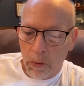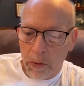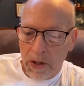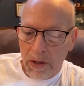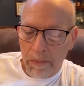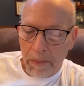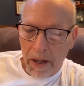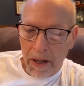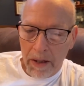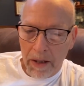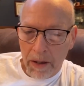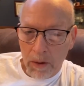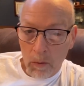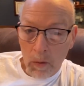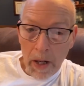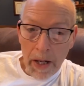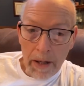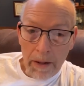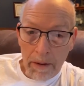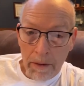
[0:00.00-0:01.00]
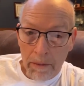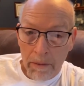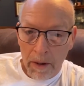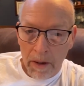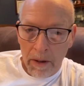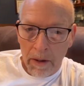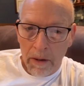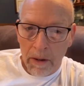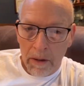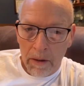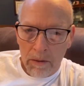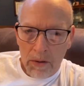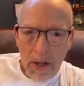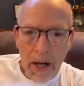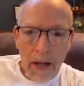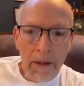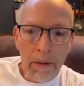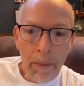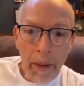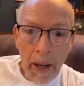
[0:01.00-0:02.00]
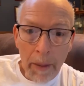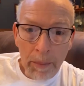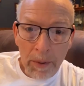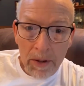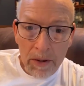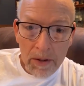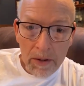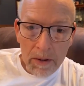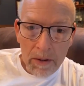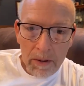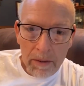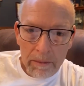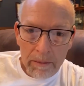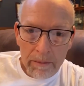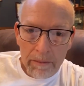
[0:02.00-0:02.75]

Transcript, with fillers: responding with, John the Baptist,